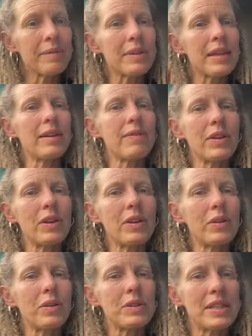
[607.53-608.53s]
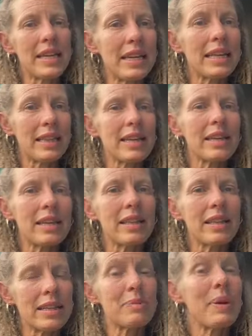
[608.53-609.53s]
if you take
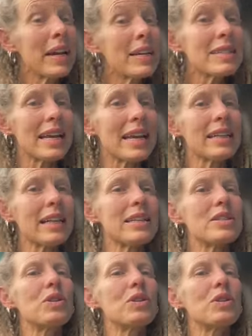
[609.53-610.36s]
this parasite cleanse,